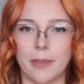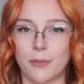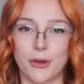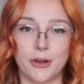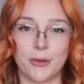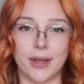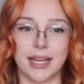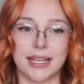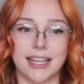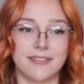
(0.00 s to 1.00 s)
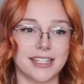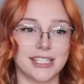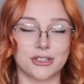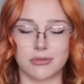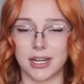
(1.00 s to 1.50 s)
We're gonna go ahead and give this
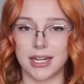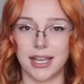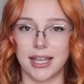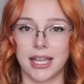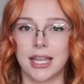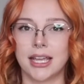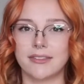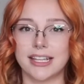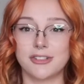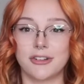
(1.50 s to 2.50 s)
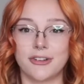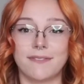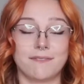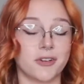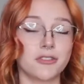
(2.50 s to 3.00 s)
a try today. These are
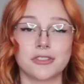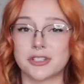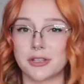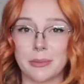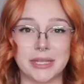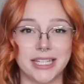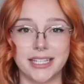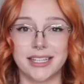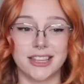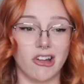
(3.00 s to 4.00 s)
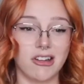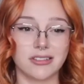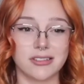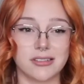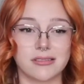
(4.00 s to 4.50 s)
first opinion
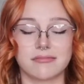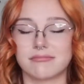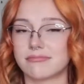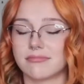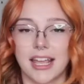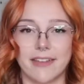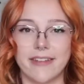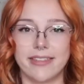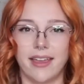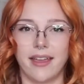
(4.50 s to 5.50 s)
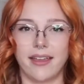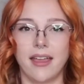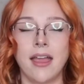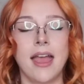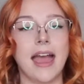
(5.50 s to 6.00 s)
thoughts, everything.
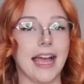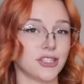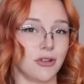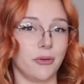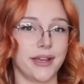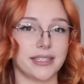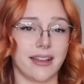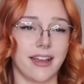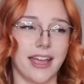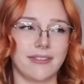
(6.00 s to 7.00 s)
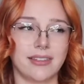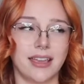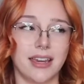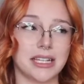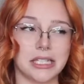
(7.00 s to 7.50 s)
As always, I got
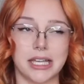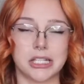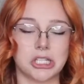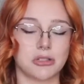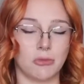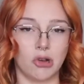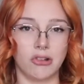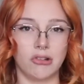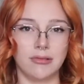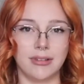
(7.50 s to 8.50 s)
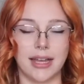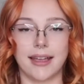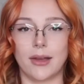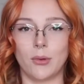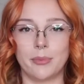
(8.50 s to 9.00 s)
everything in a size small. I
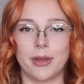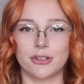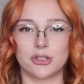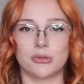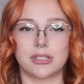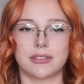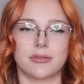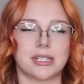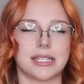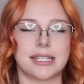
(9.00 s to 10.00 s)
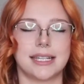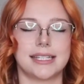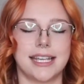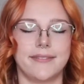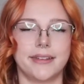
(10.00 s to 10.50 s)
got one pair of shoes, got those in a size
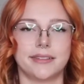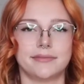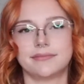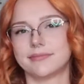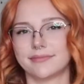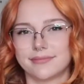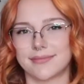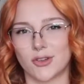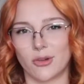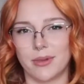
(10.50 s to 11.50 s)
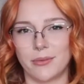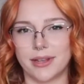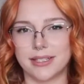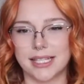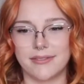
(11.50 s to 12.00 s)
seven, normally
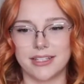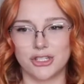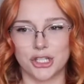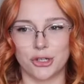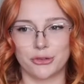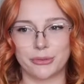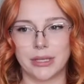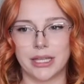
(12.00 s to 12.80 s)
run seven, so